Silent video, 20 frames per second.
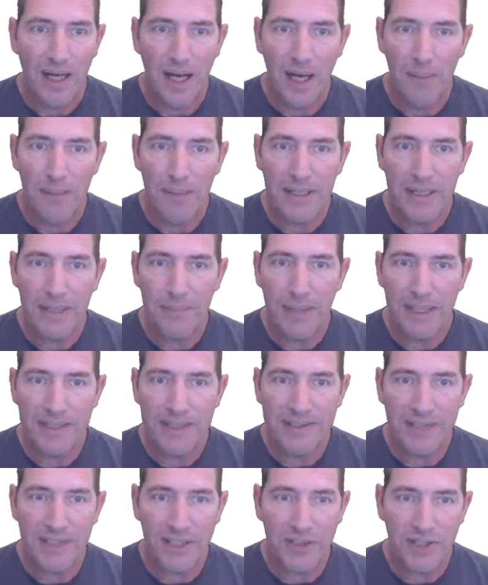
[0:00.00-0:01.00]
Mini base
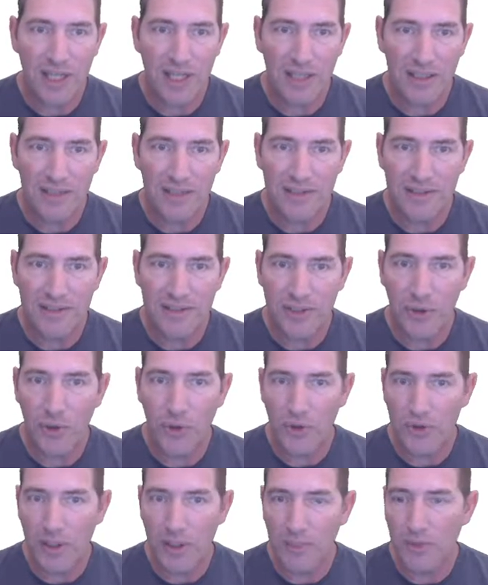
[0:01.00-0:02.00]
set checklist,
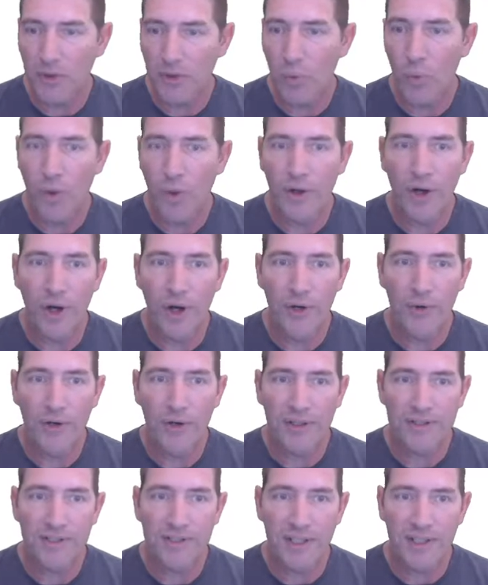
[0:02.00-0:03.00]
serial number to 100,
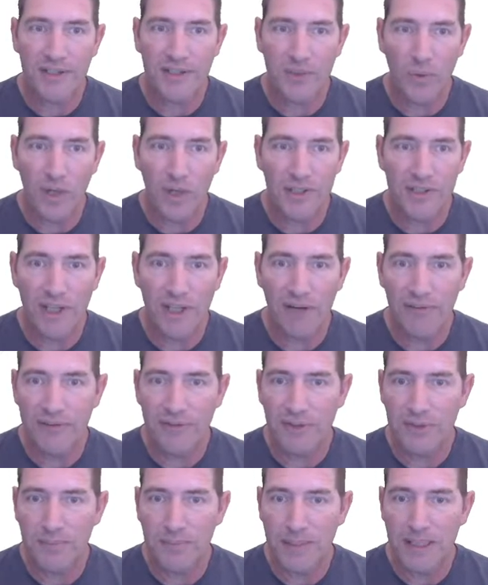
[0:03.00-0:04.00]
it says. So watch out for
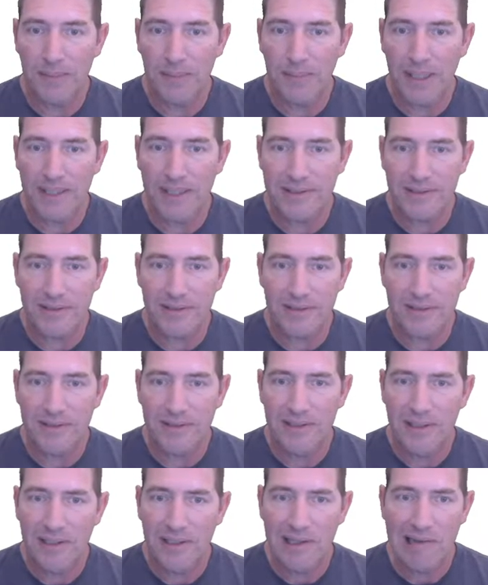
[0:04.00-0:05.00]
those mini bases.
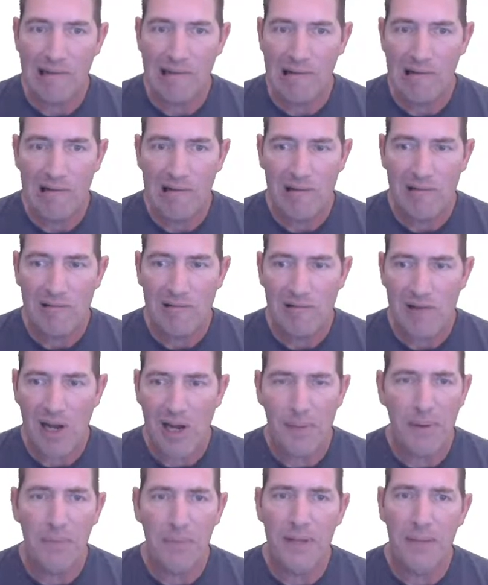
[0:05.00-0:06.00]
I
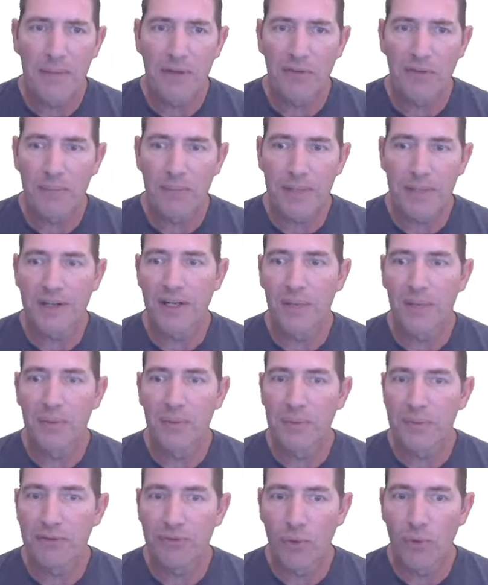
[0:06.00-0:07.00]
remember them ever being numbered
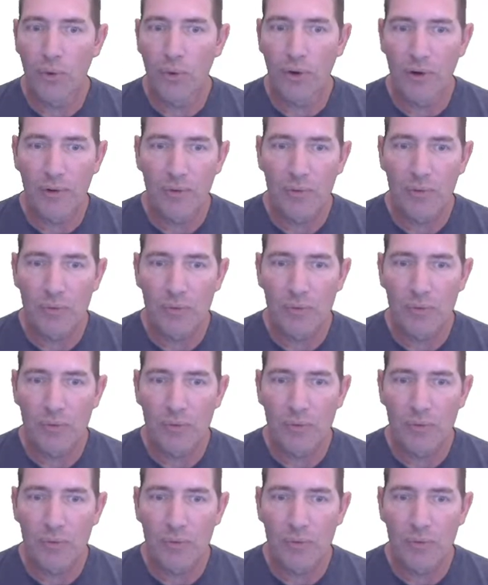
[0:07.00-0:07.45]
before.